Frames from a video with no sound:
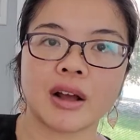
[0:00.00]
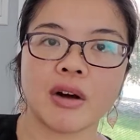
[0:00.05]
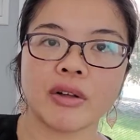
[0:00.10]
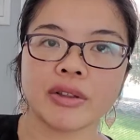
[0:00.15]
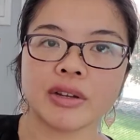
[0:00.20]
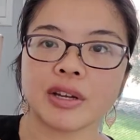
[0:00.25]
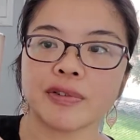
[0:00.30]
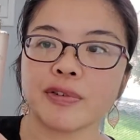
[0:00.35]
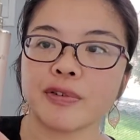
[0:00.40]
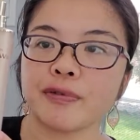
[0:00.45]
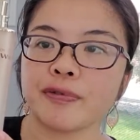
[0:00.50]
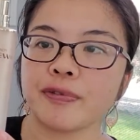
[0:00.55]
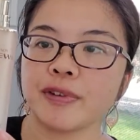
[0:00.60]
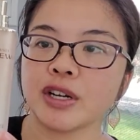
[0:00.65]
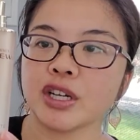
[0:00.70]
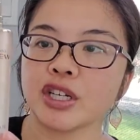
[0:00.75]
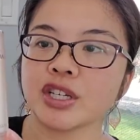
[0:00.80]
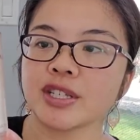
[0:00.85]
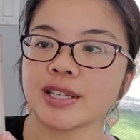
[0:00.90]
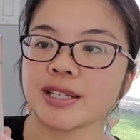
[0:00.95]
all the different
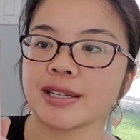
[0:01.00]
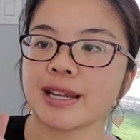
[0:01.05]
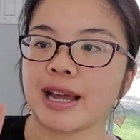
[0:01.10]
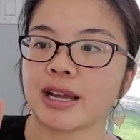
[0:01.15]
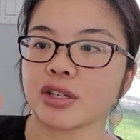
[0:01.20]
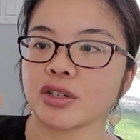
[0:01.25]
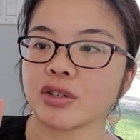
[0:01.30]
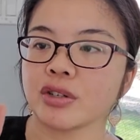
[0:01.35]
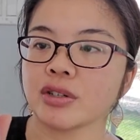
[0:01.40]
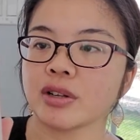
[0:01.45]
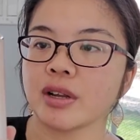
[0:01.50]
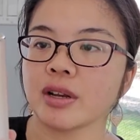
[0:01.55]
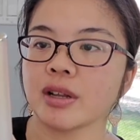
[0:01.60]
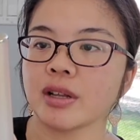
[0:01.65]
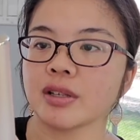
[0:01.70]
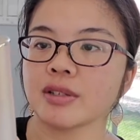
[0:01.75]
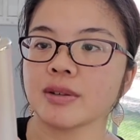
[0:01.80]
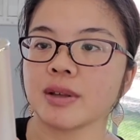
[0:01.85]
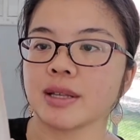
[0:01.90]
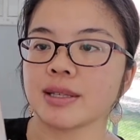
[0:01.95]
finishes and textures on it
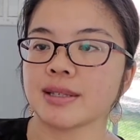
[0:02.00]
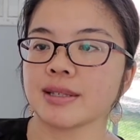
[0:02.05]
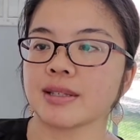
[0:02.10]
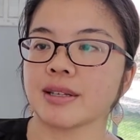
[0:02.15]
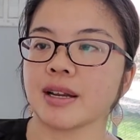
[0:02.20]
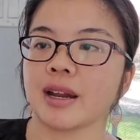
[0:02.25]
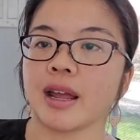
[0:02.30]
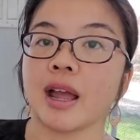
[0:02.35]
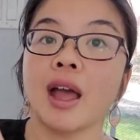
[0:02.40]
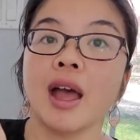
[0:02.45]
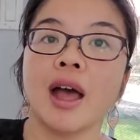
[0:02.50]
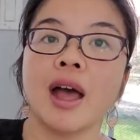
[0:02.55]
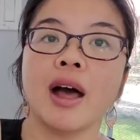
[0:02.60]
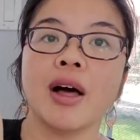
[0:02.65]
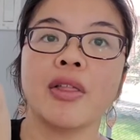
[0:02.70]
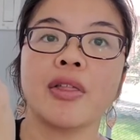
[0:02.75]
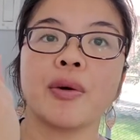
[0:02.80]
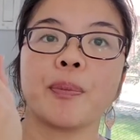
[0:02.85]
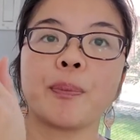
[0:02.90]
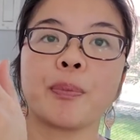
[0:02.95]
is stunning.
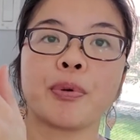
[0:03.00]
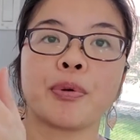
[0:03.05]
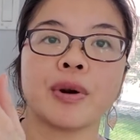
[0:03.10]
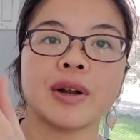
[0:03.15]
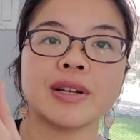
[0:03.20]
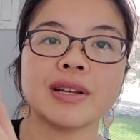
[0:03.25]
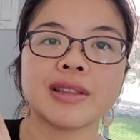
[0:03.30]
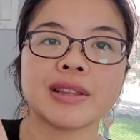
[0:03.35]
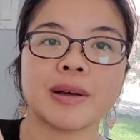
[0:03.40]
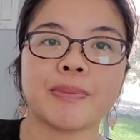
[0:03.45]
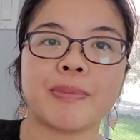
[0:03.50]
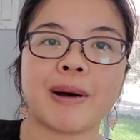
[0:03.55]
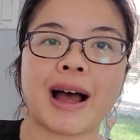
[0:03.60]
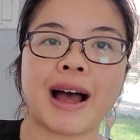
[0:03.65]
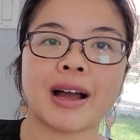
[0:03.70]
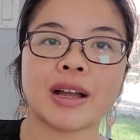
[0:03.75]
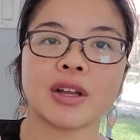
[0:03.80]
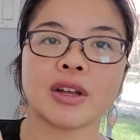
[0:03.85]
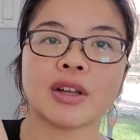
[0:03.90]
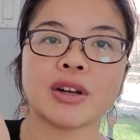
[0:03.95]
The print on the
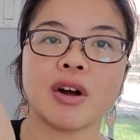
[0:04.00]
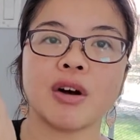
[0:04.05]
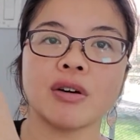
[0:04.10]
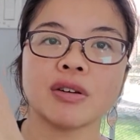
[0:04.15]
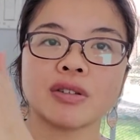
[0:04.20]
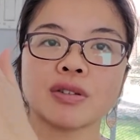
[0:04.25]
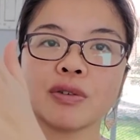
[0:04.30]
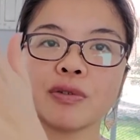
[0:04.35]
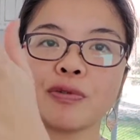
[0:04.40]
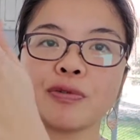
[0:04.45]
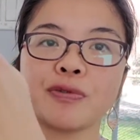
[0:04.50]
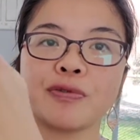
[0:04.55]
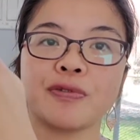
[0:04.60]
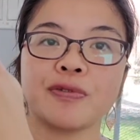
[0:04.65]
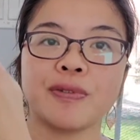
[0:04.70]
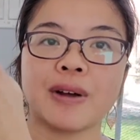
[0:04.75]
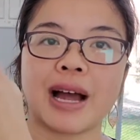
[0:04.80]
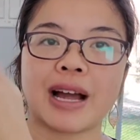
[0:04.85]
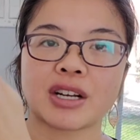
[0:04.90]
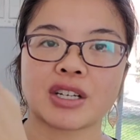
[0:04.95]
back, you can also
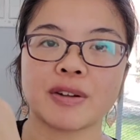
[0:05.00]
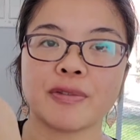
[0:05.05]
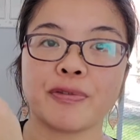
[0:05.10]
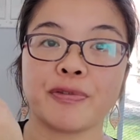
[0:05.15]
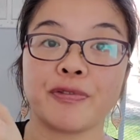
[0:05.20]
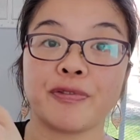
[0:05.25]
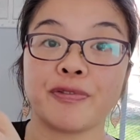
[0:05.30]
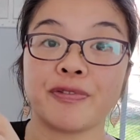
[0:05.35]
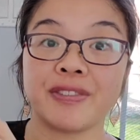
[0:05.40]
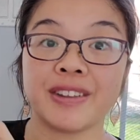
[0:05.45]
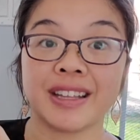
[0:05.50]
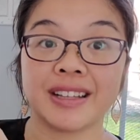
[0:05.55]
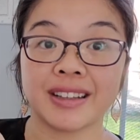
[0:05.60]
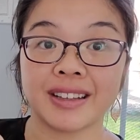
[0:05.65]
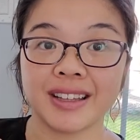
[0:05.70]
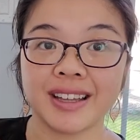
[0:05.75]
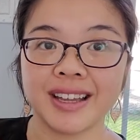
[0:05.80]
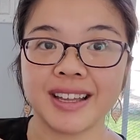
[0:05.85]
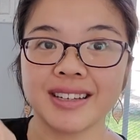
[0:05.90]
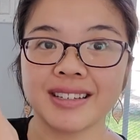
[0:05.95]
actually
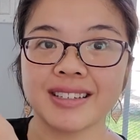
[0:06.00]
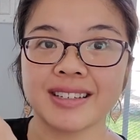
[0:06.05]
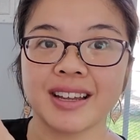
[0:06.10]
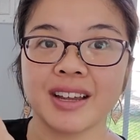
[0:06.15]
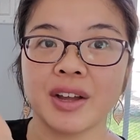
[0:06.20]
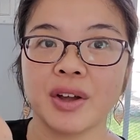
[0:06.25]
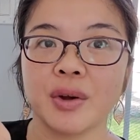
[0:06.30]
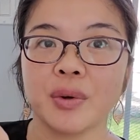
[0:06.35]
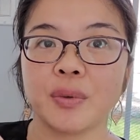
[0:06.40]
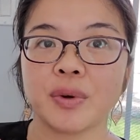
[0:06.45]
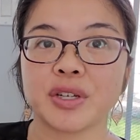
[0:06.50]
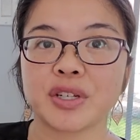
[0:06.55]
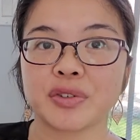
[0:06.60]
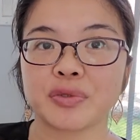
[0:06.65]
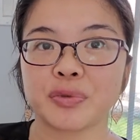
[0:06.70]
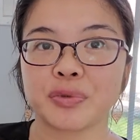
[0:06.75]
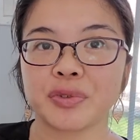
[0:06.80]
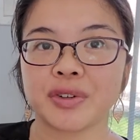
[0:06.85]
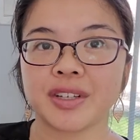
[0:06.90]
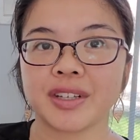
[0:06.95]
feel it, which
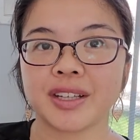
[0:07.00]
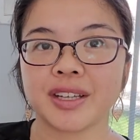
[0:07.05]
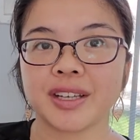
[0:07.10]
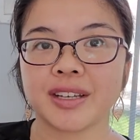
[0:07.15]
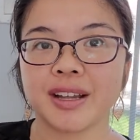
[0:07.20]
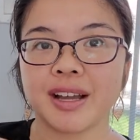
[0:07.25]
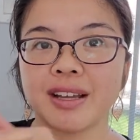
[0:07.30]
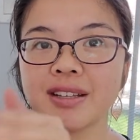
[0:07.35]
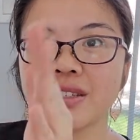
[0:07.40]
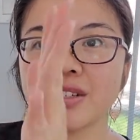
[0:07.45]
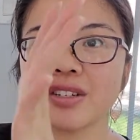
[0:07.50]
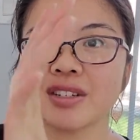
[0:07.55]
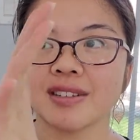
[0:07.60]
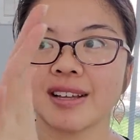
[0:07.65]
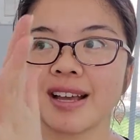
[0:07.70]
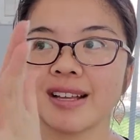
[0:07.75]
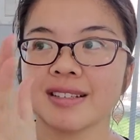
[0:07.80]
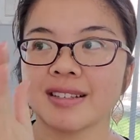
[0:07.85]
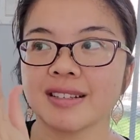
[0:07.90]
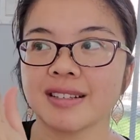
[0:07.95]
is really nice. It just
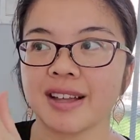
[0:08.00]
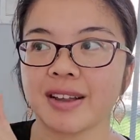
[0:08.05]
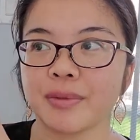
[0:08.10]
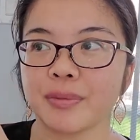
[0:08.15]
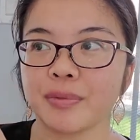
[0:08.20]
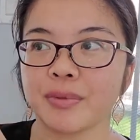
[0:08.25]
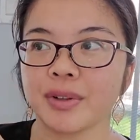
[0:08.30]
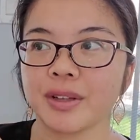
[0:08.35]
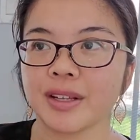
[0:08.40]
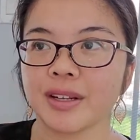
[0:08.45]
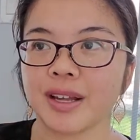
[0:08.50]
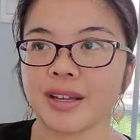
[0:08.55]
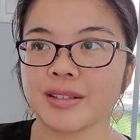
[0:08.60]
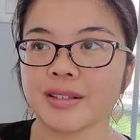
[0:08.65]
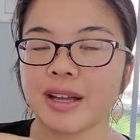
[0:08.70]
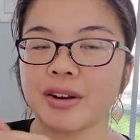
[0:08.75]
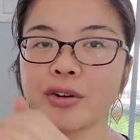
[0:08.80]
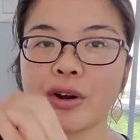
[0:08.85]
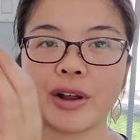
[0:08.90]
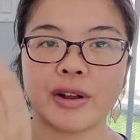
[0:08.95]
has this like really
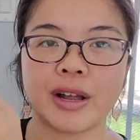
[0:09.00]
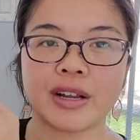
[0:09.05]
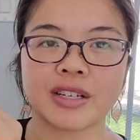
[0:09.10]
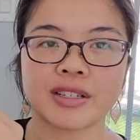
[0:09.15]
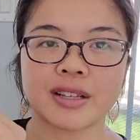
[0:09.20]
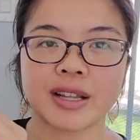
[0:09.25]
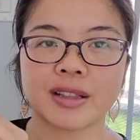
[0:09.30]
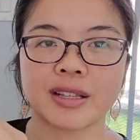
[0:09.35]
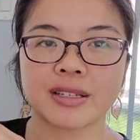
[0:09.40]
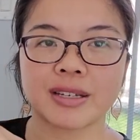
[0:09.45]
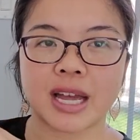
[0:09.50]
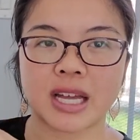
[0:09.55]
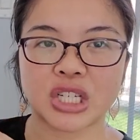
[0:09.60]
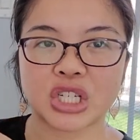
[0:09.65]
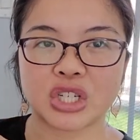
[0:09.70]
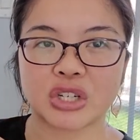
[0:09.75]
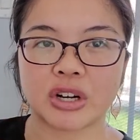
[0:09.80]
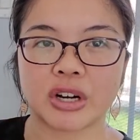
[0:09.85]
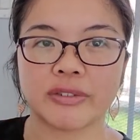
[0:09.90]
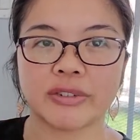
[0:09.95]
nice, I don't know, I just like the
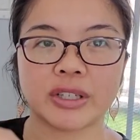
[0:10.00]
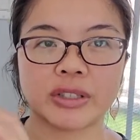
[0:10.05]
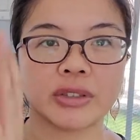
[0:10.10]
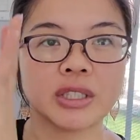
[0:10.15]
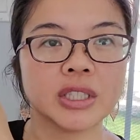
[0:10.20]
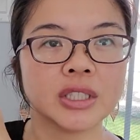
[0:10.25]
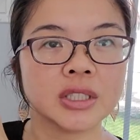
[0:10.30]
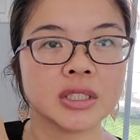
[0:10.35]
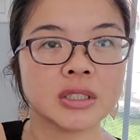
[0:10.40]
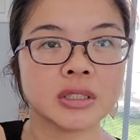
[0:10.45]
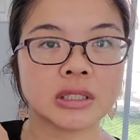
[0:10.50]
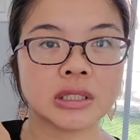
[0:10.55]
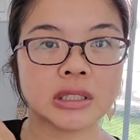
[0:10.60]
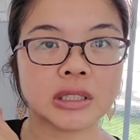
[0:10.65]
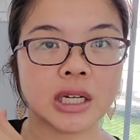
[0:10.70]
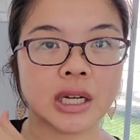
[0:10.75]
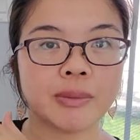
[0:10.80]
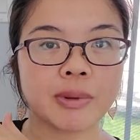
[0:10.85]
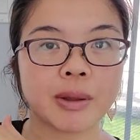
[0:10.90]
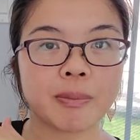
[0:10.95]
texture of it.
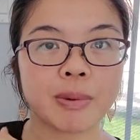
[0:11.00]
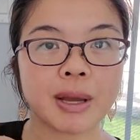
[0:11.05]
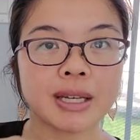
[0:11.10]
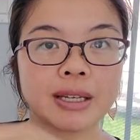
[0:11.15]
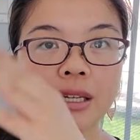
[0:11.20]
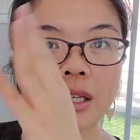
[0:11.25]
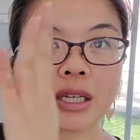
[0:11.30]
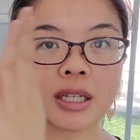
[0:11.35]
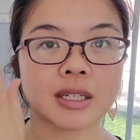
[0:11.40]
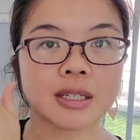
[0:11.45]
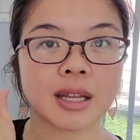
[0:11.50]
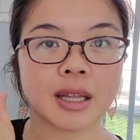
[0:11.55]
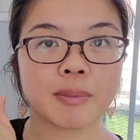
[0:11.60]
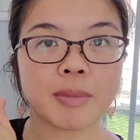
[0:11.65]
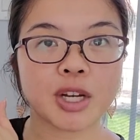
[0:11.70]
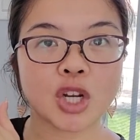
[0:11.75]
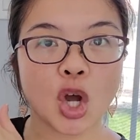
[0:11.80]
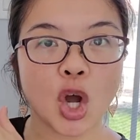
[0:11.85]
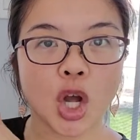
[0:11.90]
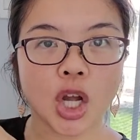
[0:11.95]
I'm like petting it, like
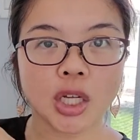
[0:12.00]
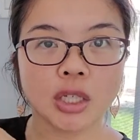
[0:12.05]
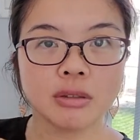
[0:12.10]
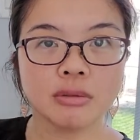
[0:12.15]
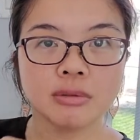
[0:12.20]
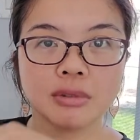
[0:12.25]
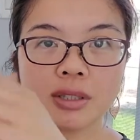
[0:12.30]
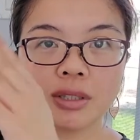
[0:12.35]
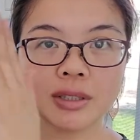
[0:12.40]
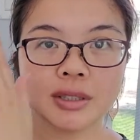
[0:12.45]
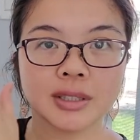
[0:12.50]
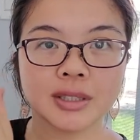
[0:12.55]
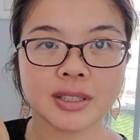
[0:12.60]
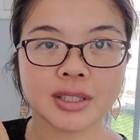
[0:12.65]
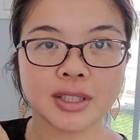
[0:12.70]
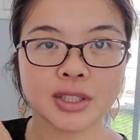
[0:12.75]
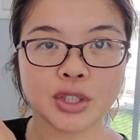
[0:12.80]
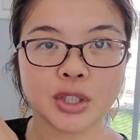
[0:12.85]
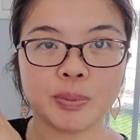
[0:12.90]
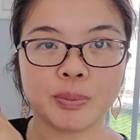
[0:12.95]
my dog.
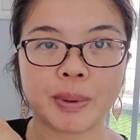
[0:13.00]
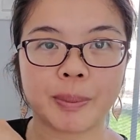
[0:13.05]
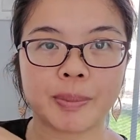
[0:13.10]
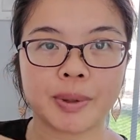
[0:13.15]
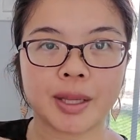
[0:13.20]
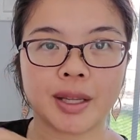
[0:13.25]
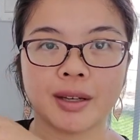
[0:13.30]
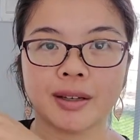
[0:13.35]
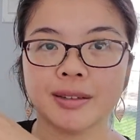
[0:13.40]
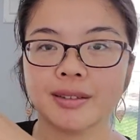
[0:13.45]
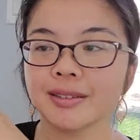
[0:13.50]
Good puppy.